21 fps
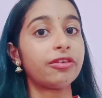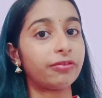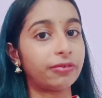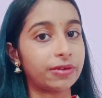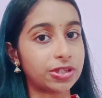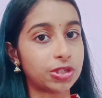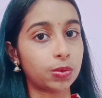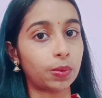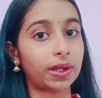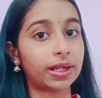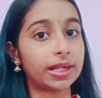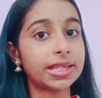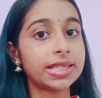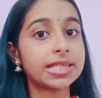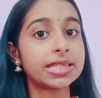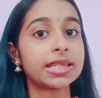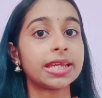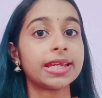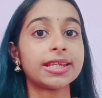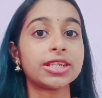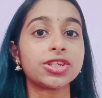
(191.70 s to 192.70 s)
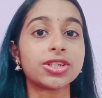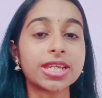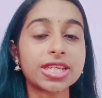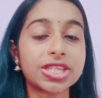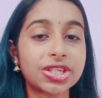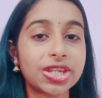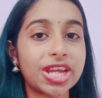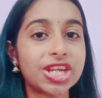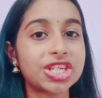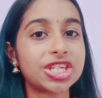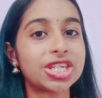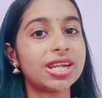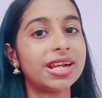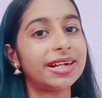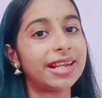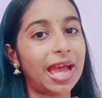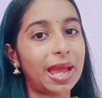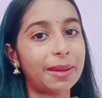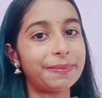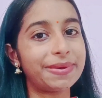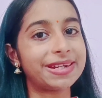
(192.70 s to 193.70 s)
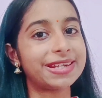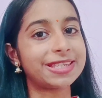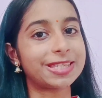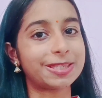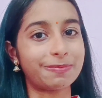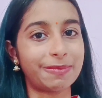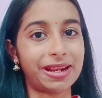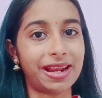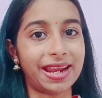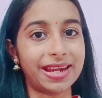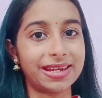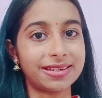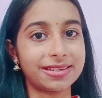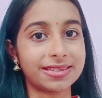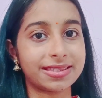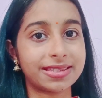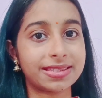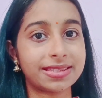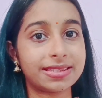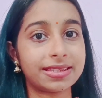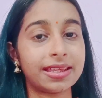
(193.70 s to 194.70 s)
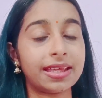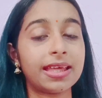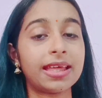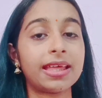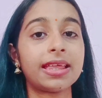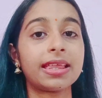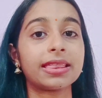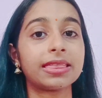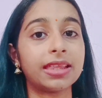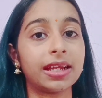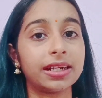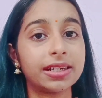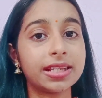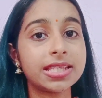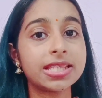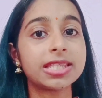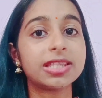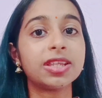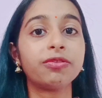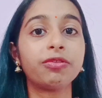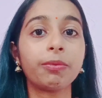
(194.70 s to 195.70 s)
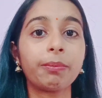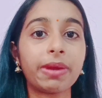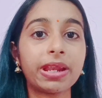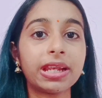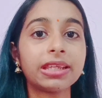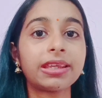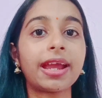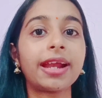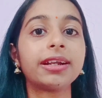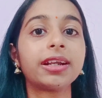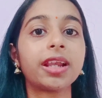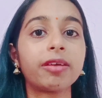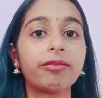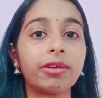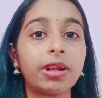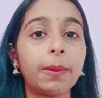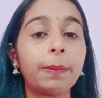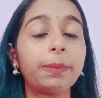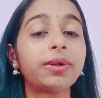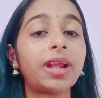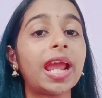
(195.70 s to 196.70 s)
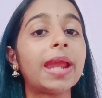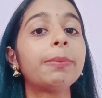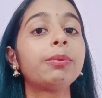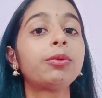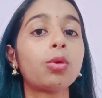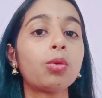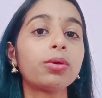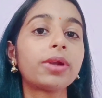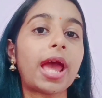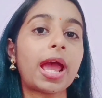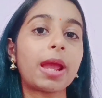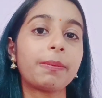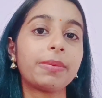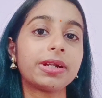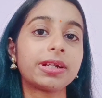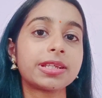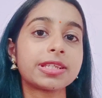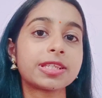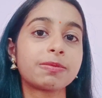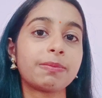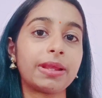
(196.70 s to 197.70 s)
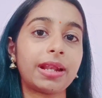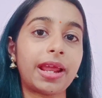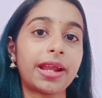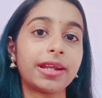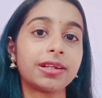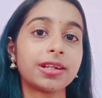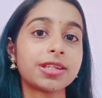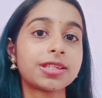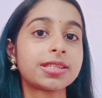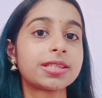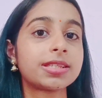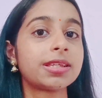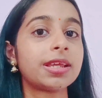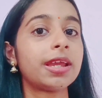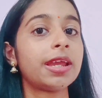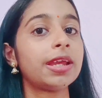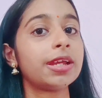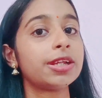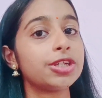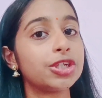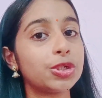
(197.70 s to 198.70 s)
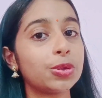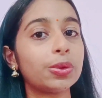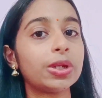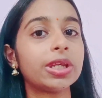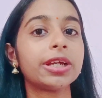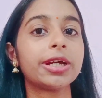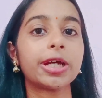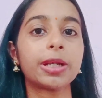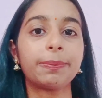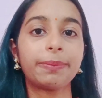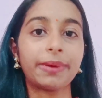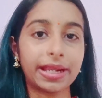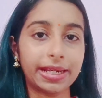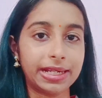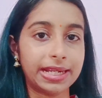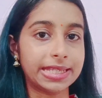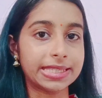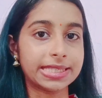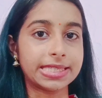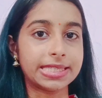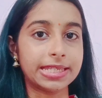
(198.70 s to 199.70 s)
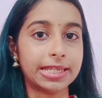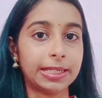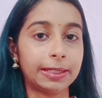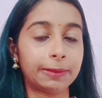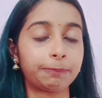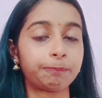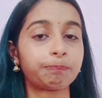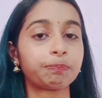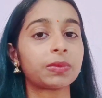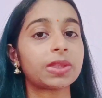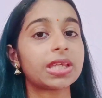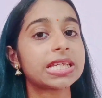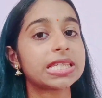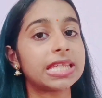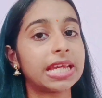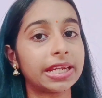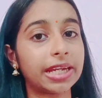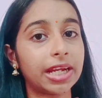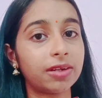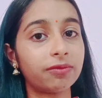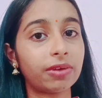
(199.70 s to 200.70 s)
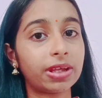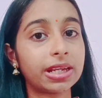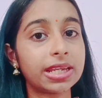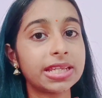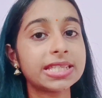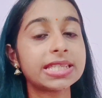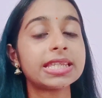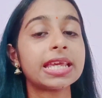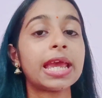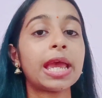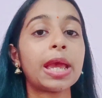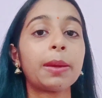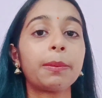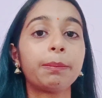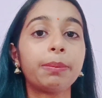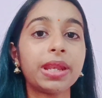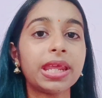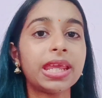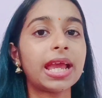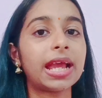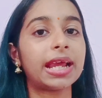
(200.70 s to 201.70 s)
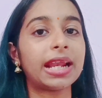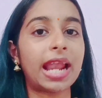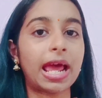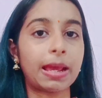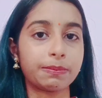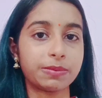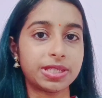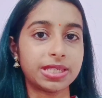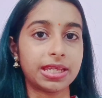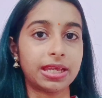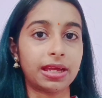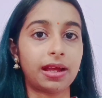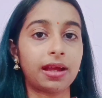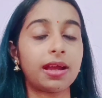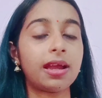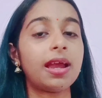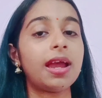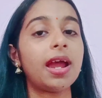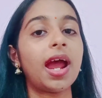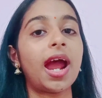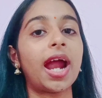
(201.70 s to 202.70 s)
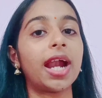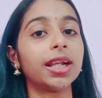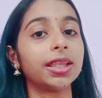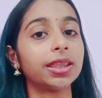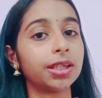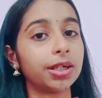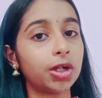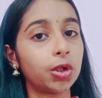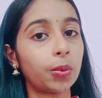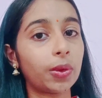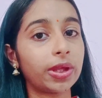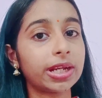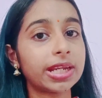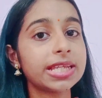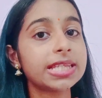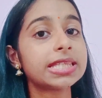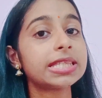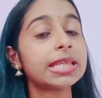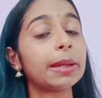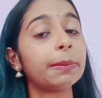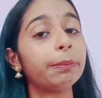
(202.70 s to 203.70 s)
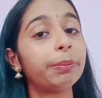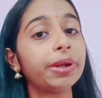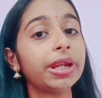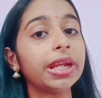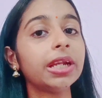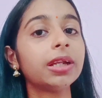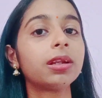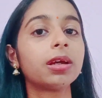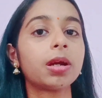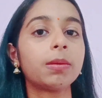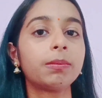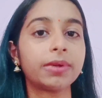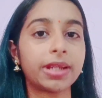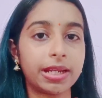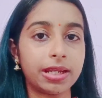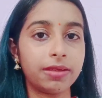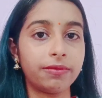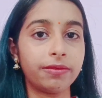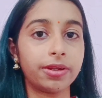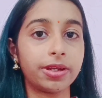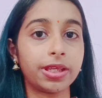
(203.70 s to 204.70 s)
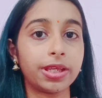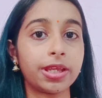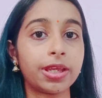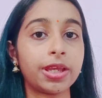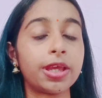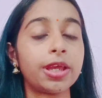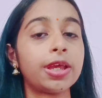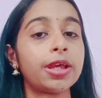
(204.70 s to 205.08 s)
First one is gestational diabetes mellitus. That is, the woman can develop type 2 diabetes mellitus during her pregnancy. Second one is preeclampsia and third one is preterm delivery.